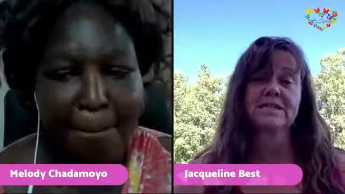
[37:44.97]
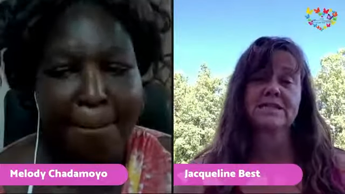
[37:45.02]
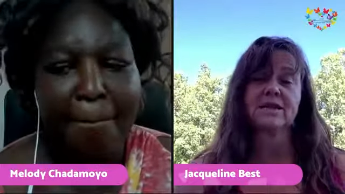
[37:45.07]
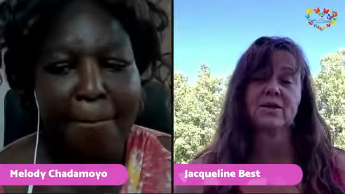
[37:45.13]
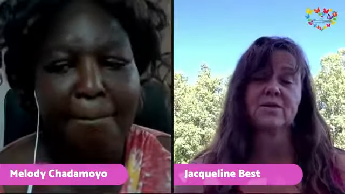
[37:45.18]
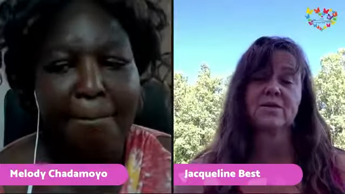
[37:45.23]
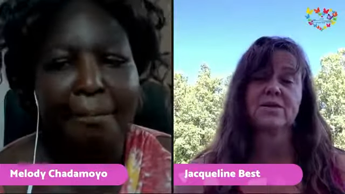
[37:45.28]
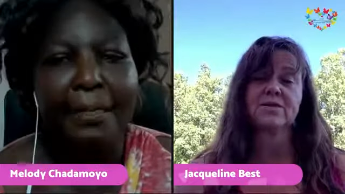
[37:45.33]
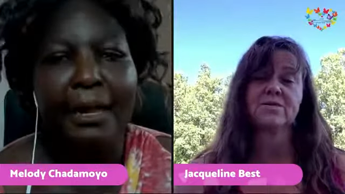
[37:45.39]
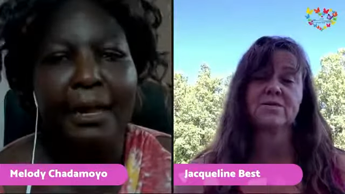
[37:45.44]
Speaker 1: So
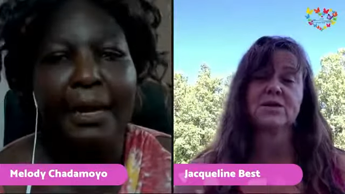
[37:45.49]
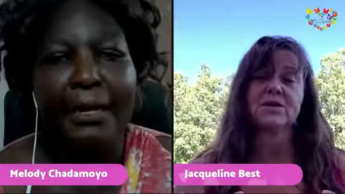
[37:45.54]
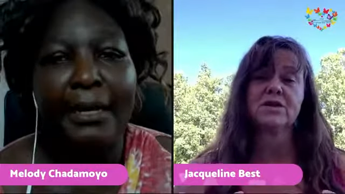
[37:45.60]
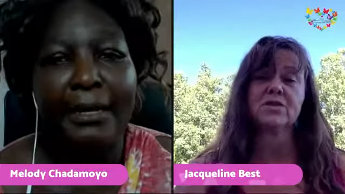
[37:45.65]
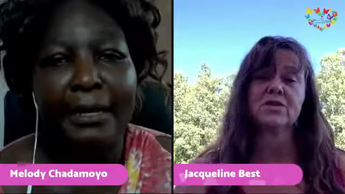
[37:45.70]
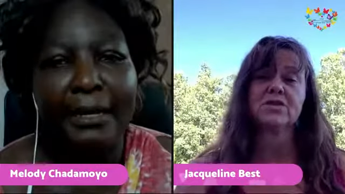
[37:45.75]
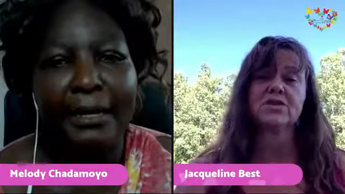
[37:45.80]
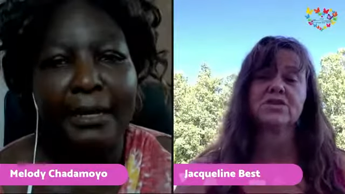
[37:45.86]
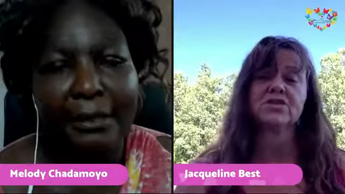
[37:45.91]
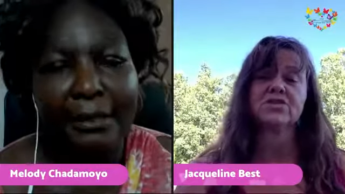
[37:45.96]
as we
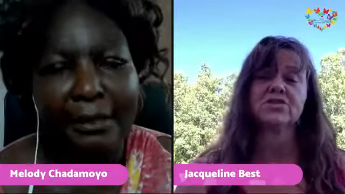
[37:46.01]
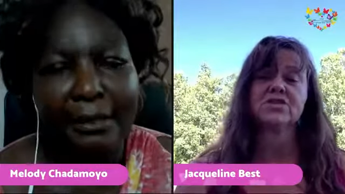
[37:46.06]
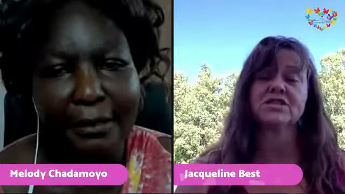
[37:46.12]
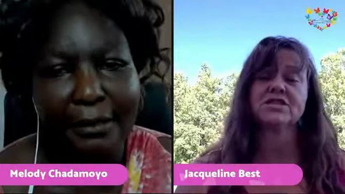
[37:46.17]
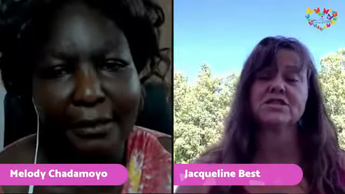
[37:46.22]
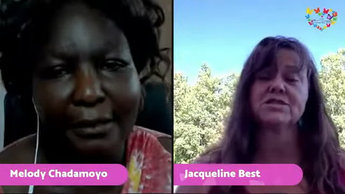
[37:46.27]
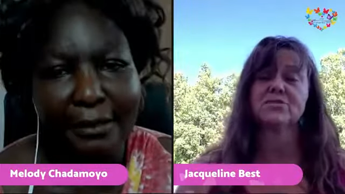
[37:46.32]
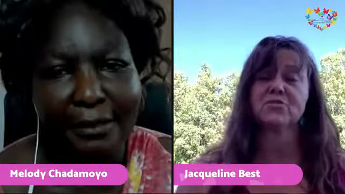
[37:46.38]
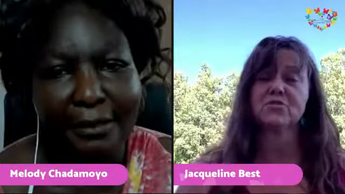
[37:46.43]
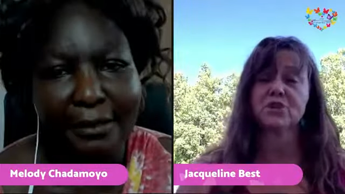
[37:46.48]
learn to just
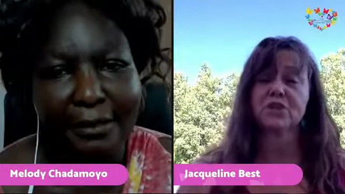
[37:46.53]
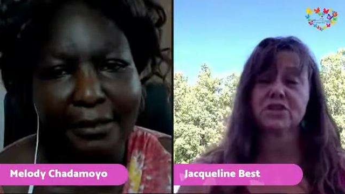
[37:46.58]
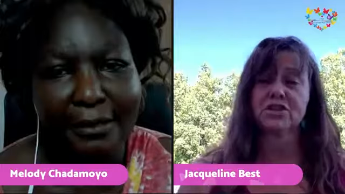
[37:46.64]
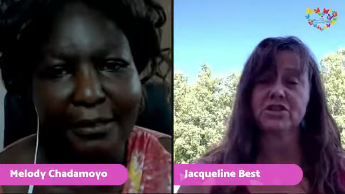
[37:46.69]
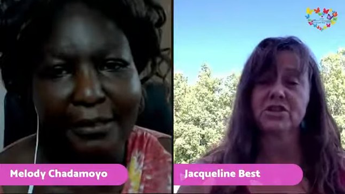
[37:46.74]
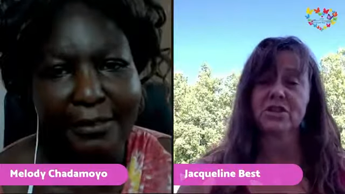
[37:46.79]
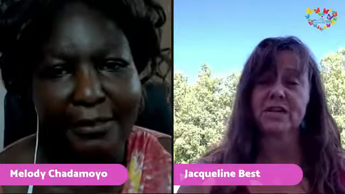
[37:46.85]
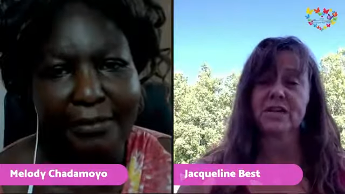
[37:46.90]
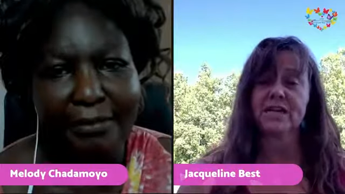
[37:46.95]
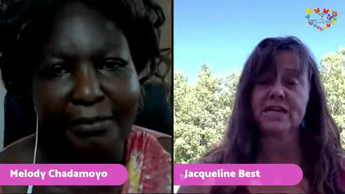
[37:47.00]

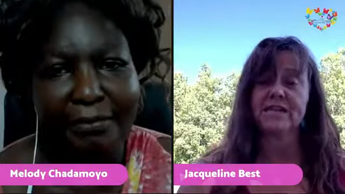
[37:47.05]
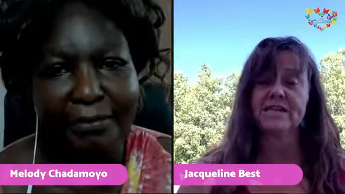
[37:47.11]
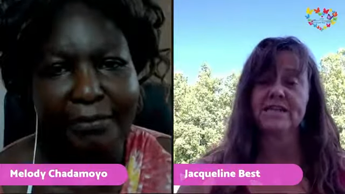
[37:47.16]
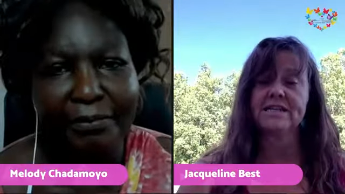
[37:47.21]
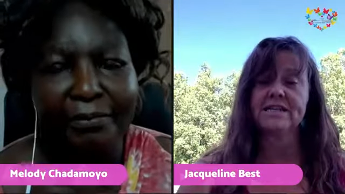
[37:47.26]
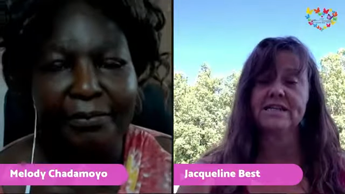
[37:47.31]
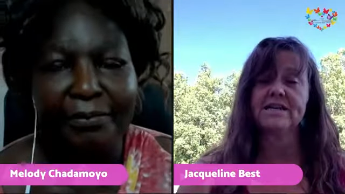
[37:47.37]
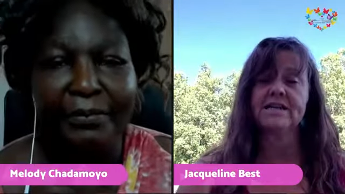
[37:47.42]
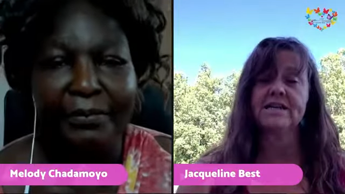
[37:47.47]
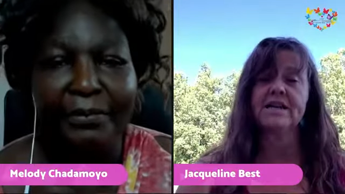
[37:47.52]
appreciate
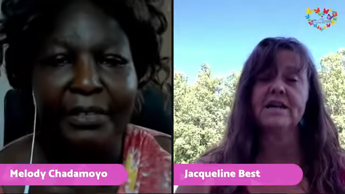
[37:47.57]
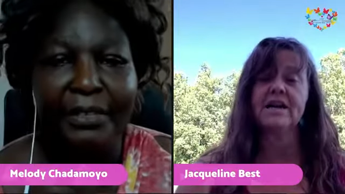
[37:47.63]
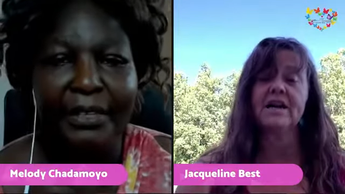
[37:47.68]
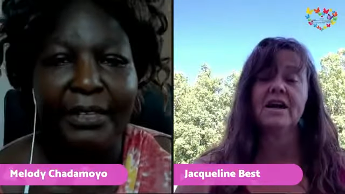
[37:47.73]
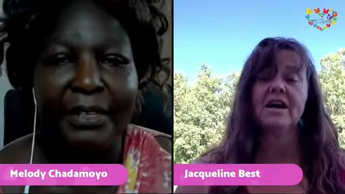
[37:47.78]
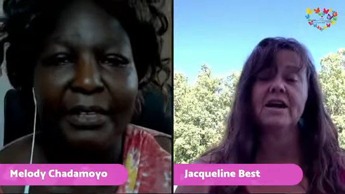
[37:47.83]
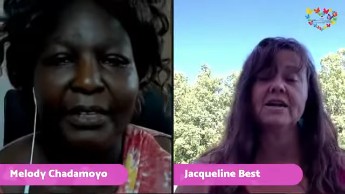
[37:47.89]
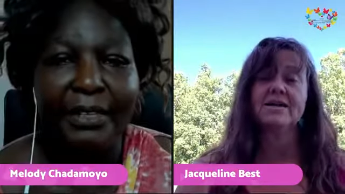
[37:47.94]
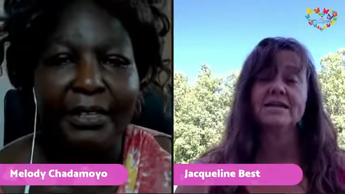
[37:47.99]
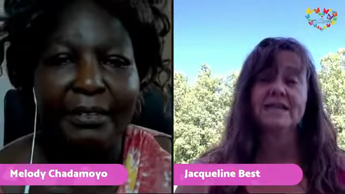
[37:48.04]

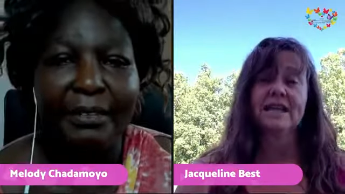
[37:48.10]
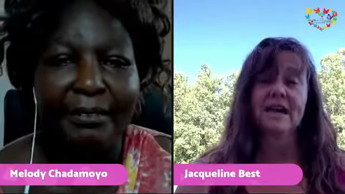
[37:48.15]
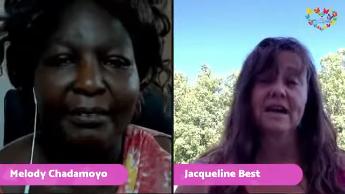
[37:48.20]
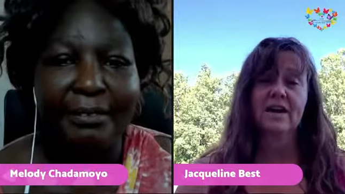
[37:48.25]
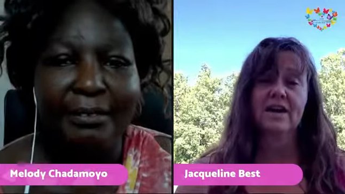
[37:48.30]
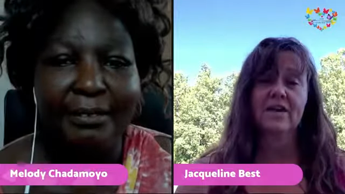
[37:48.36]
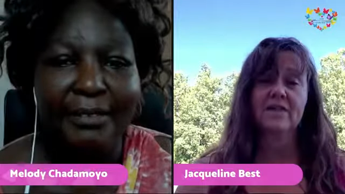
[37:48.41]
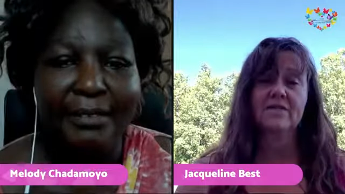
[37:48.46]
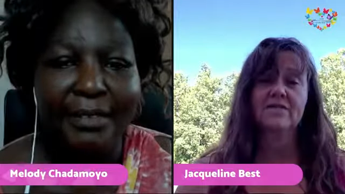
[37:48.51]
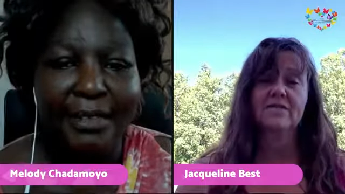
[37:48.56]

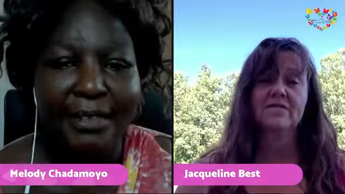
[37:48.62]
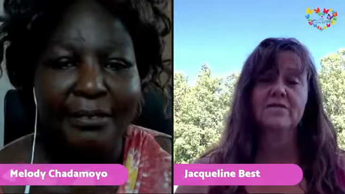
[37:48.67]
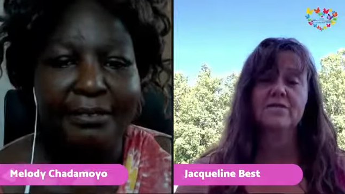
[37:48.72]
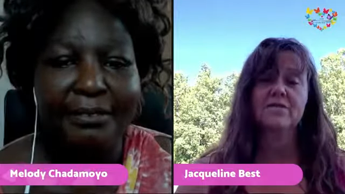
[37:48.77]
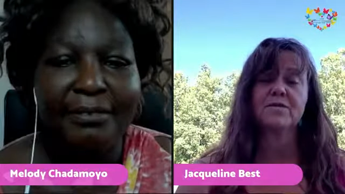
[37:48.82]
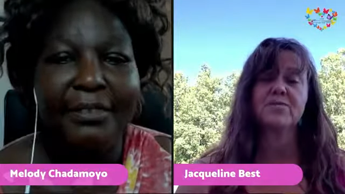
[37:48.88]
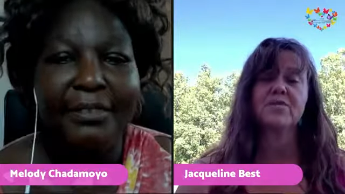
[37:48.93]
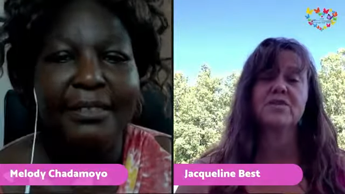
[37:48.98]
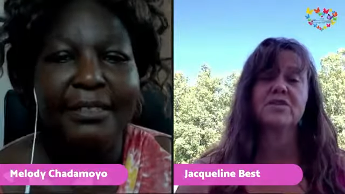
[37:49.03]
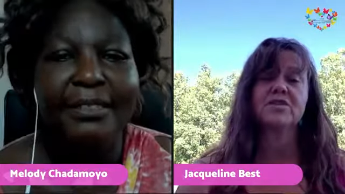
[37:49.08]
ourselves, we're
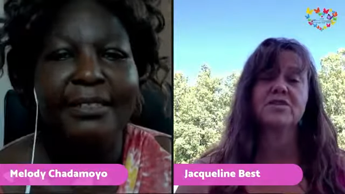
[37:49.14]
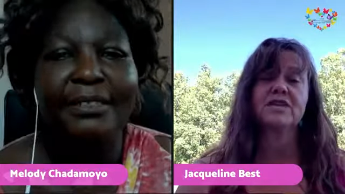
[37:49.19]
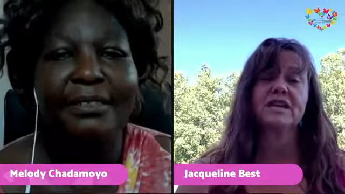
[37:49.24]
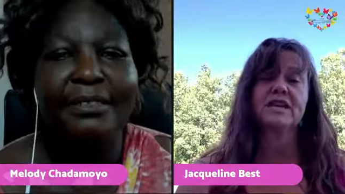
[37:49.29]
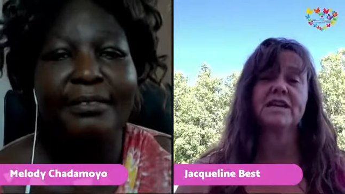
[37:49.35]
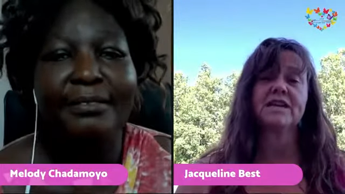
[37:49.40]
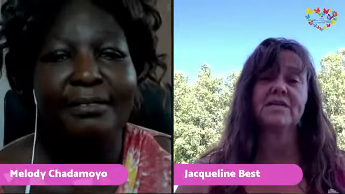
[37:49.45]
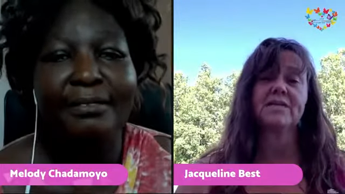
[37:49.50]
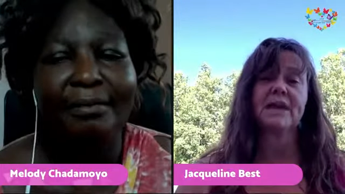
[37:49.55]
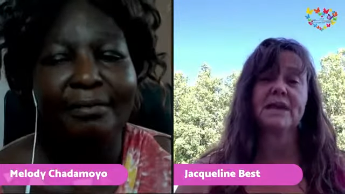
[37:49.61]

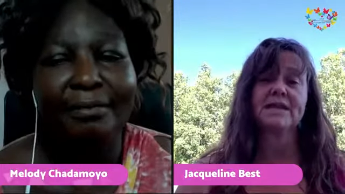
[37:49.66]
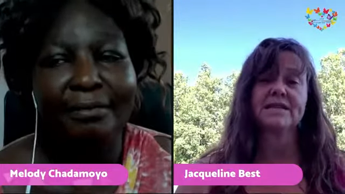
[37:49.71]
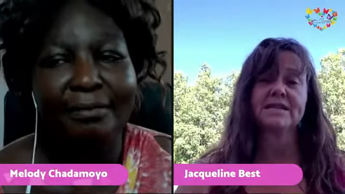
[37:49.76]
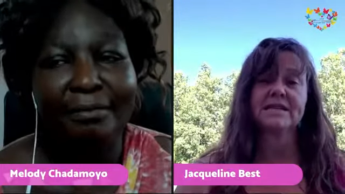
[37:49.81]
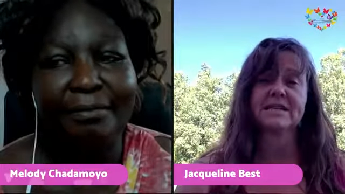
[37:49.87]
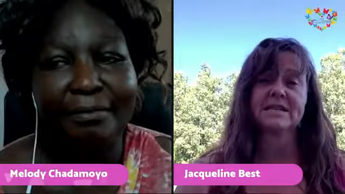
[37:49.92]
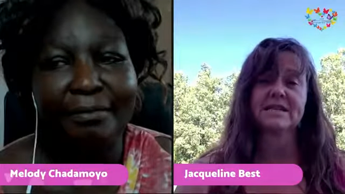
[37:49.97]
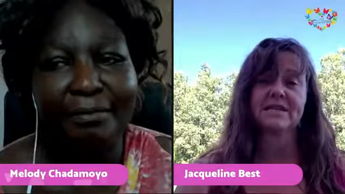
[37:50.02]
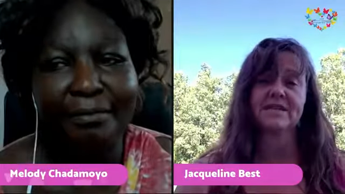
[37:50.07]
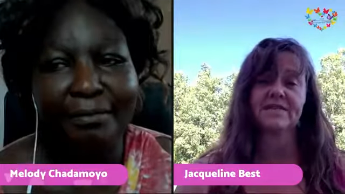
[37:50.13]
appreciating the
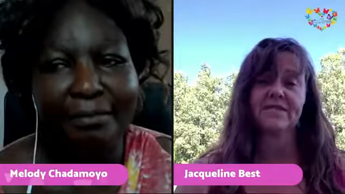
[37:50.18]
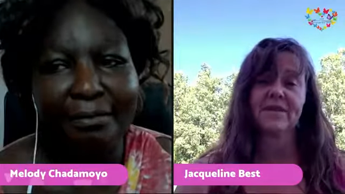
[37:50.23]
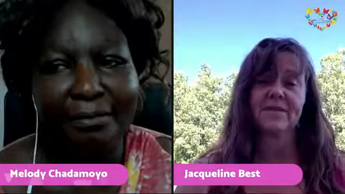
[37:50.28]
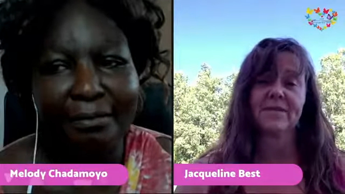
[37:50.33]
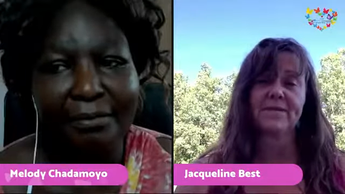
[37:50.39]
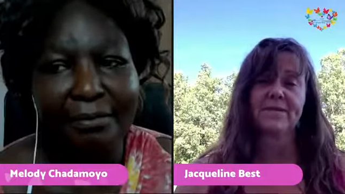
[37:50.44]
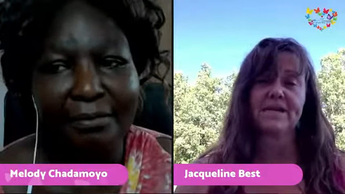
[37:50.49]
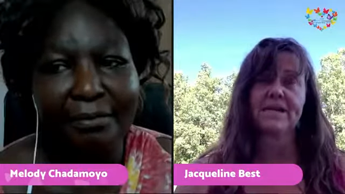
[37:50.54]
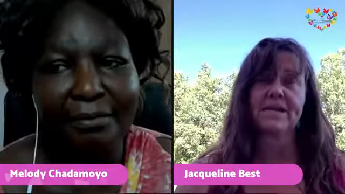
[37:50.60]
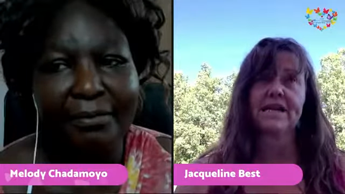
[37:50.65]
masculine and the feminine.